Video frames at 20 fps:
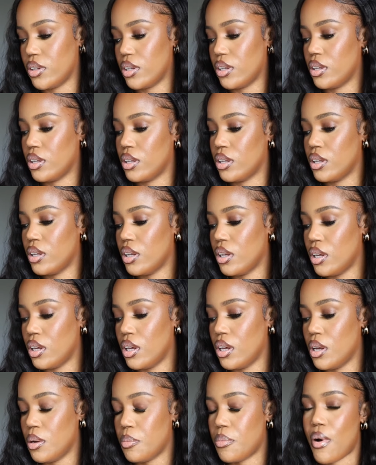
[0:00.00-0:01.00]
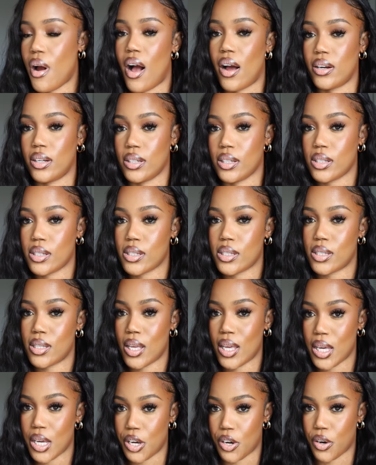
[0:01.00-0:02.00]
the products
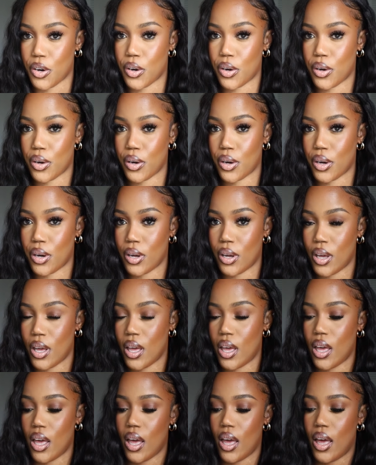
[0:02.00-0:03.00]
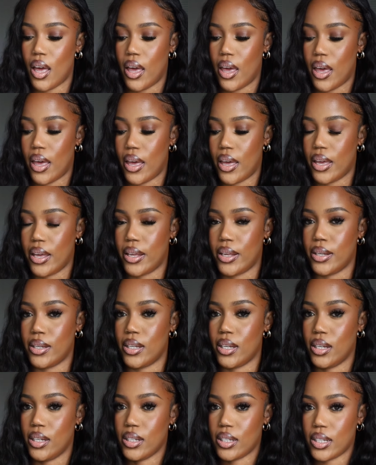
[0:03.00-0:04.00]
here.
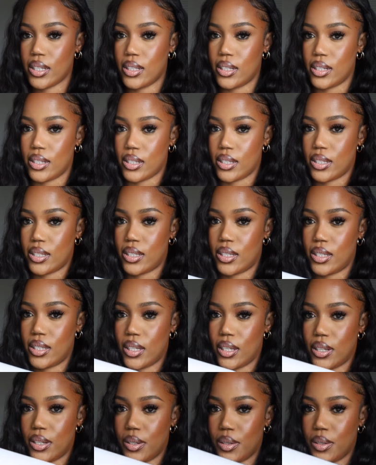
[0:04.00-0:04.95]
And look at this.